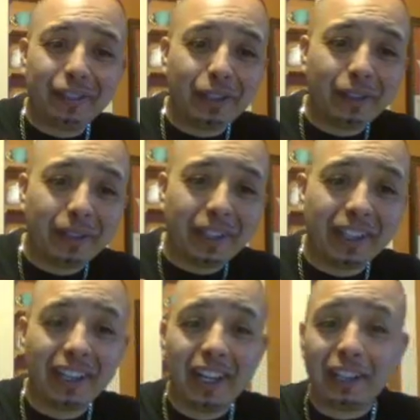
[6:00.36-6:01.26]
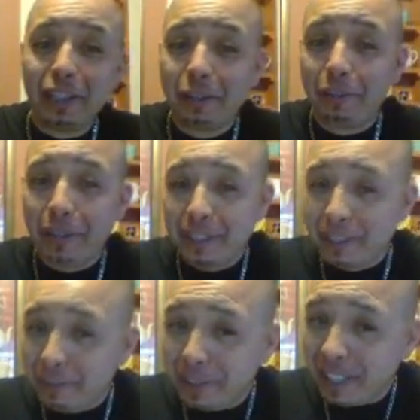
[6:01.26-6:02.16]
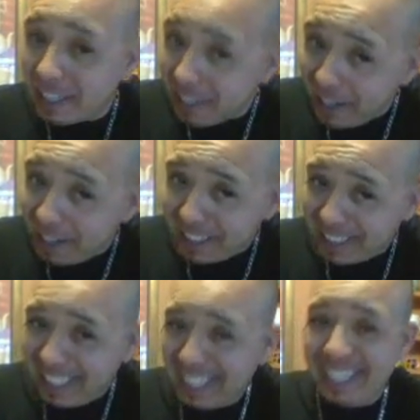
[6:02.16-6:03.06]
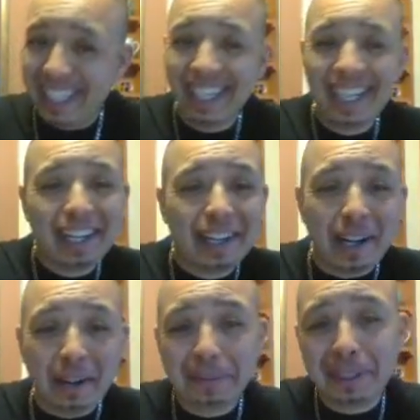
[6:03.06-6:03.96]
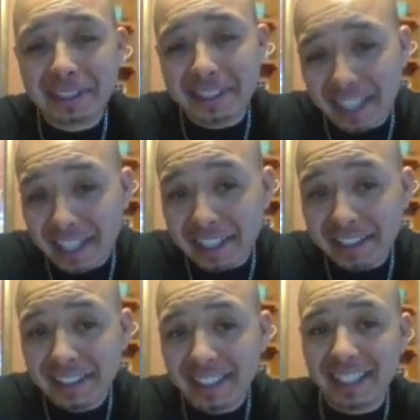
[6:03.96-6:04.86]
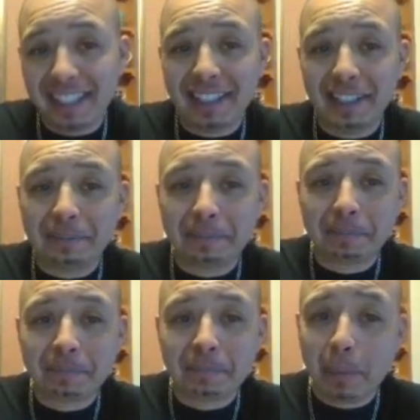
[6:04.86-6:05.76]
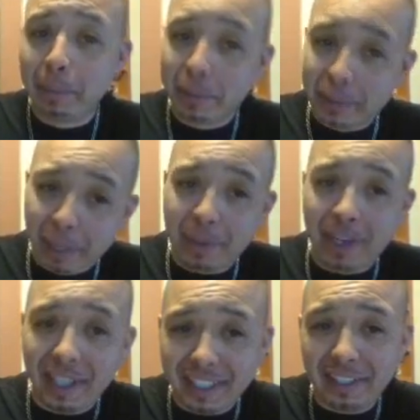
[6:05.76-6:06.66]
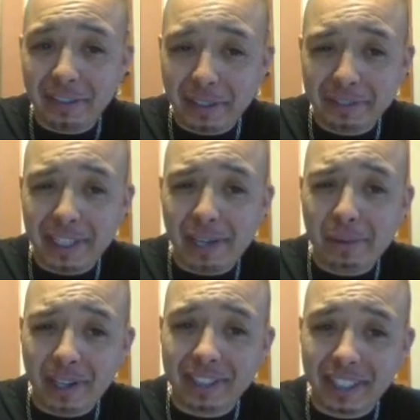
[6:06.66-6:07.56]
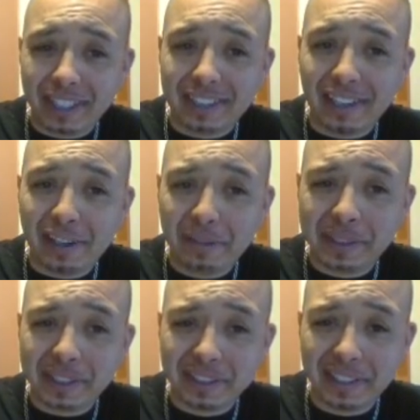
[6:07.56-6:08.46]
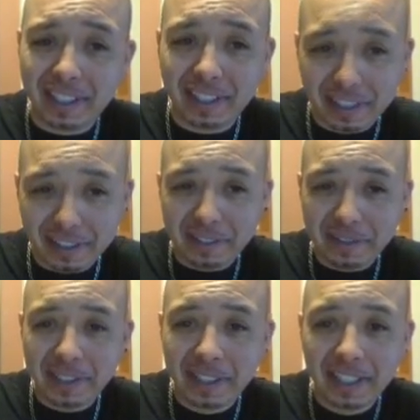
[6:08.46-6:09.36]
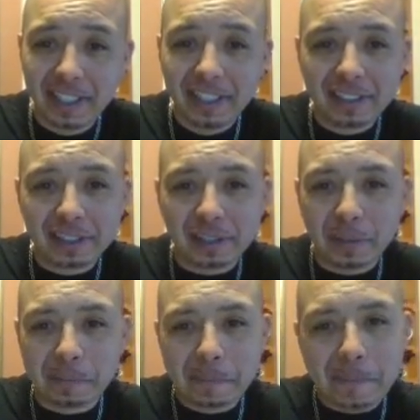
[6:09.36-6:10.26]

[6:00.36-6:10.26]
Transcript: your legal fees if you get caught. I'm just saying, yeah, people jaywalking, they don't get jaywalk tickets out every single day. You know what I mean? So